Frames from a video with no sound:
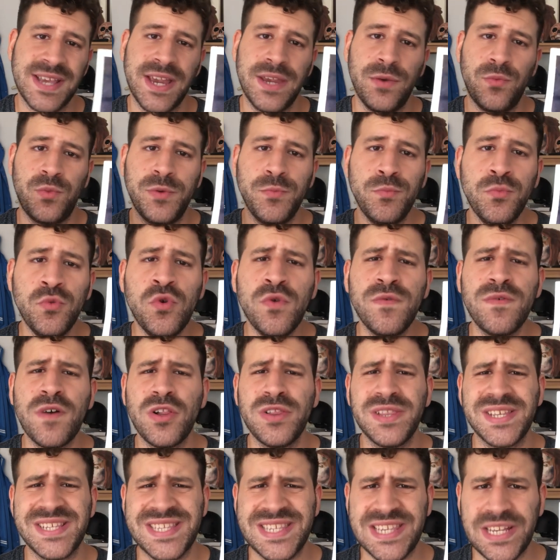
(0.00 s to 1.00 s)
I remove
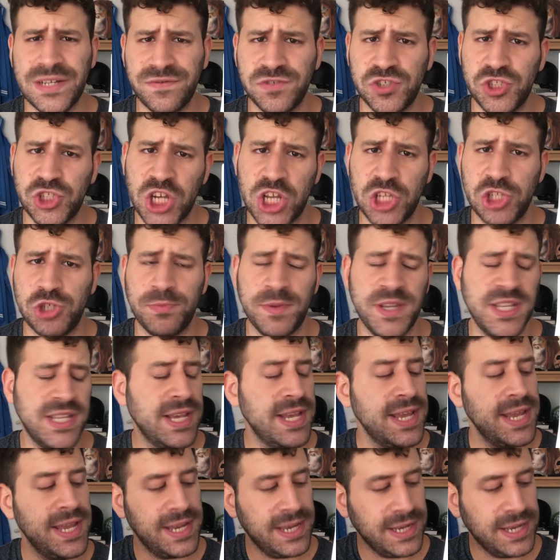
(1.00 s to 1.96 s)
all the self-judgment